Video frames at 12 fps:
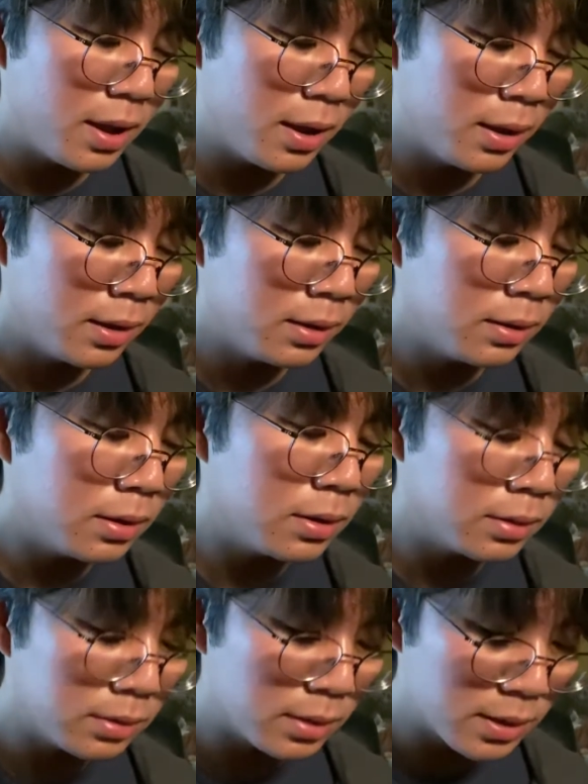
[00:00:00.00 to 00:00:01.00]
At
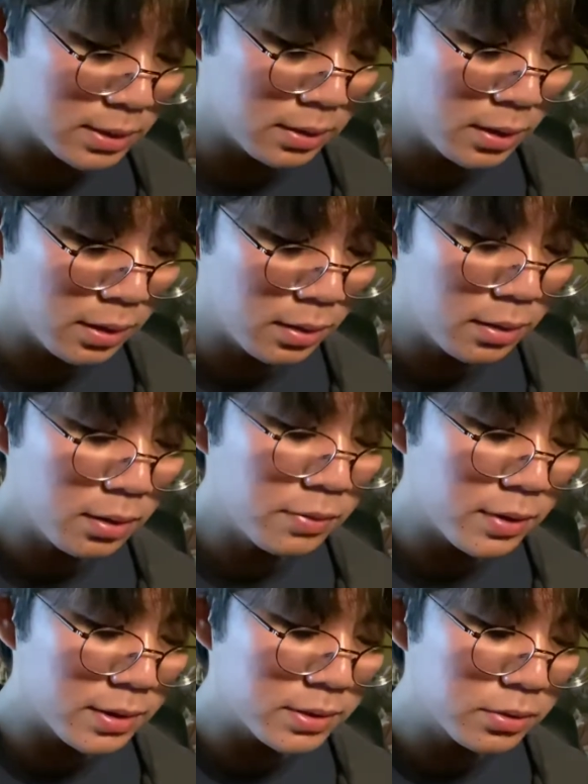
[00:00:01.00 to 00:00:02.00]
long last, love
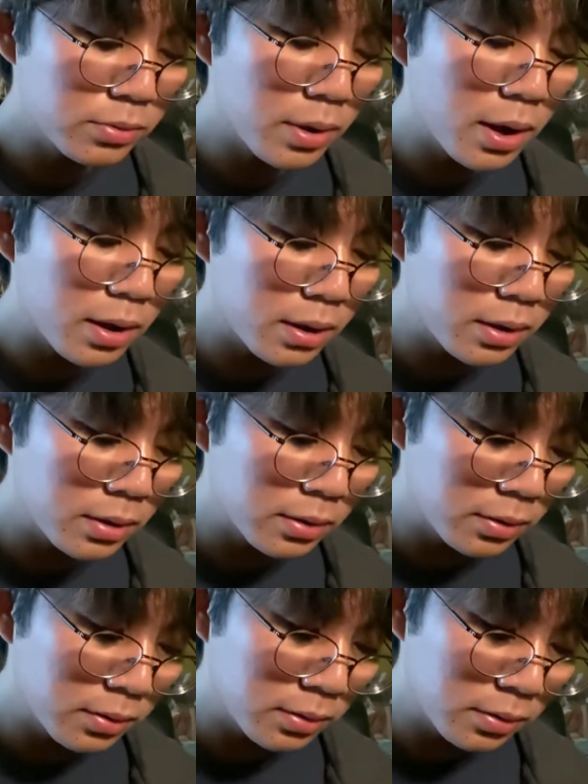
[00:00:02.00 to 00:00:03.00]
has
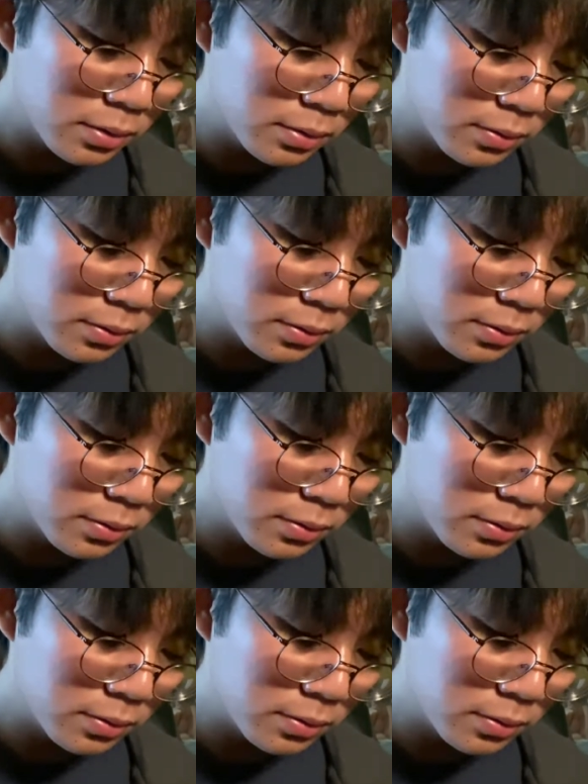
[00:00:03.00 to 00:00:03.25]
arrived.